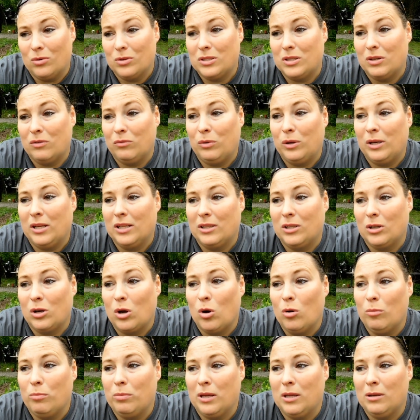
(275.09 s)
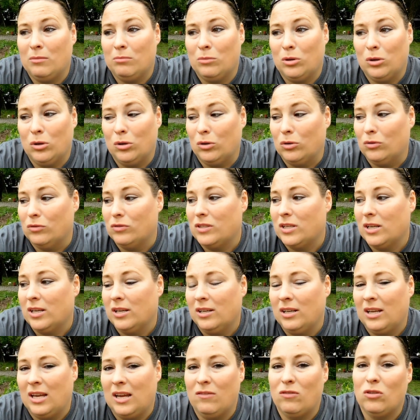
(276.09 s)
So if we get the goat pen moved,
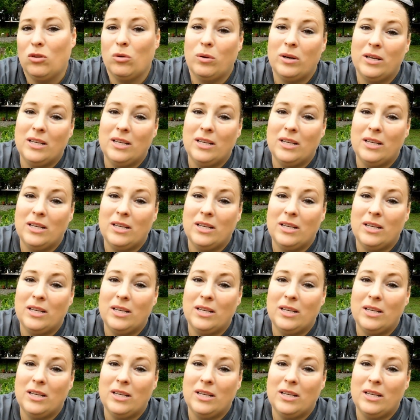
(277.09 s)
even though